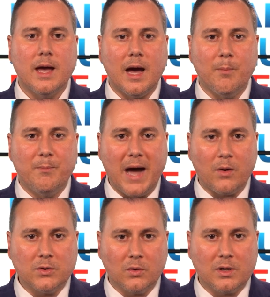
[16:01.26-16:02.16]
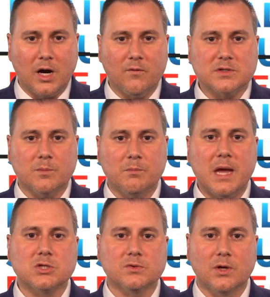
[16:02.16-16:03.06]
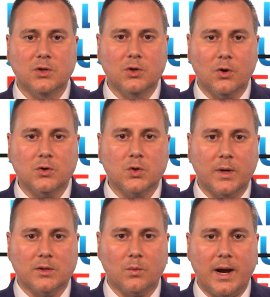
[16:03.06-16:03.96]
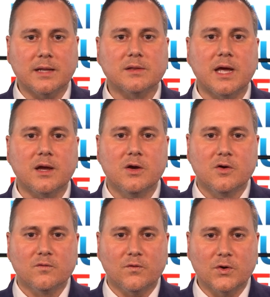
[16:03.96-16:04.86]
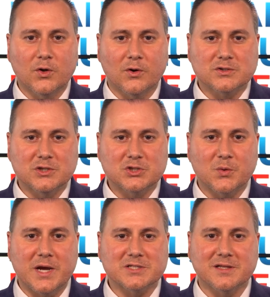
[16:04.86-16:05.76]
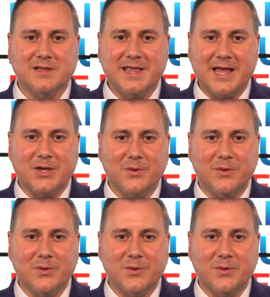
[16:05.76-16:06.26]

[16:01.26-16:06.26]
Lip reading: about your coverage and make sure that you're doing the right thing for your situation. Thank you